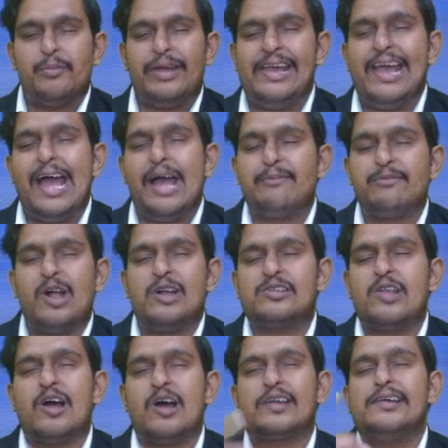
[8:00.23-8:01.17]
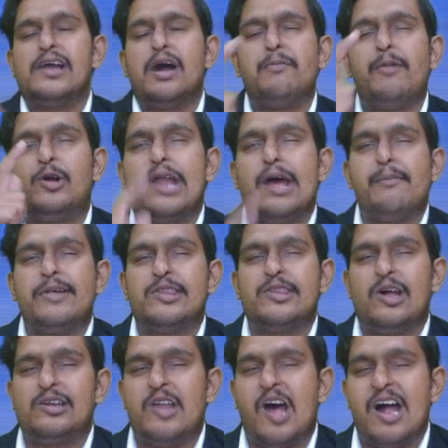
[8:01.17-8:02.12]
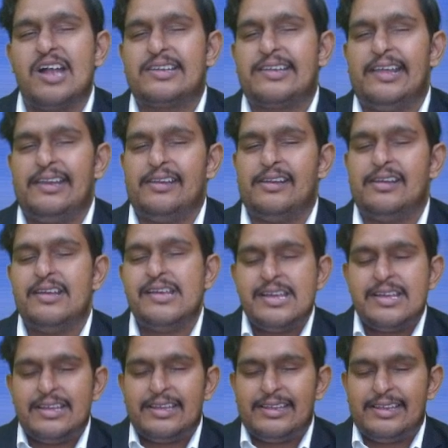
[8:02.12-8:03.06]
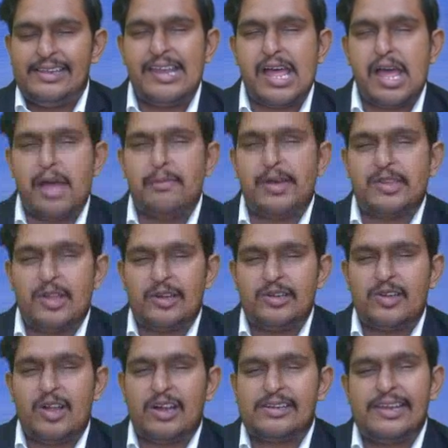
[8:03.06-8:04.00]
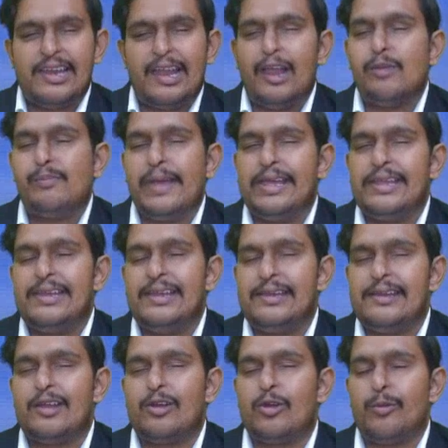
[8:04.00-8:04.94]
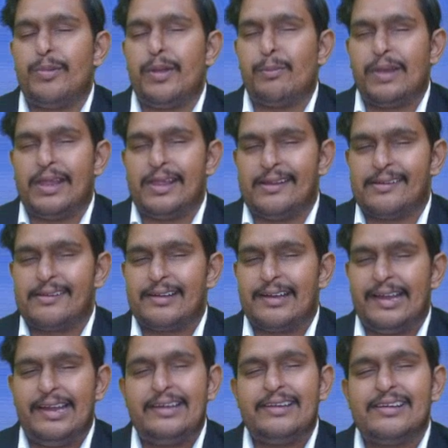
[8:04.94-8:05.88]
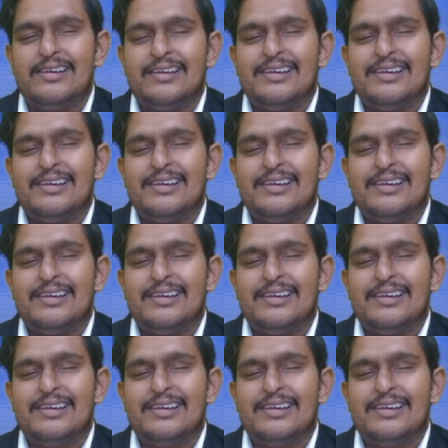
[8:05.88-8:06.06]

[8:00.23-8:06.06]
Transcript: hey, I am not talking about Amazon.in. In Amazon.in, I will pay in Indian rupee, please. Correct?